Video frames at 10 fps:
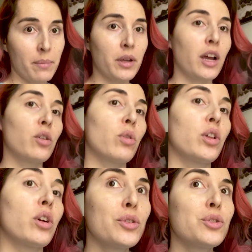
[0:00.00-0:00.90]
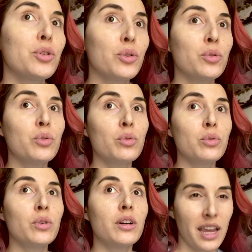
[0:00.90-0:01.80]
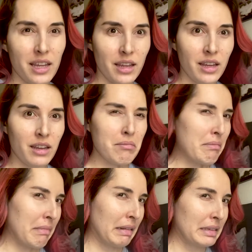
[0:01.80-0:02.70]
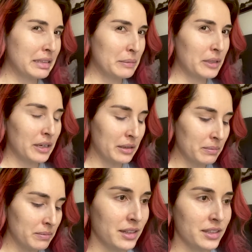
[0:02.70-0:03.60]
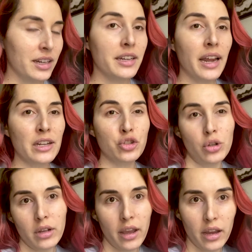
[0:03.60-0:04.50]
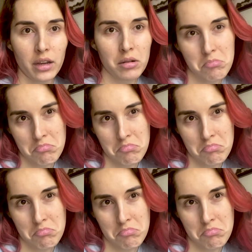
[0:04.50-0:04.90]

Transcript: but I don't want to look too cakey at the same time. It's like a natural cake.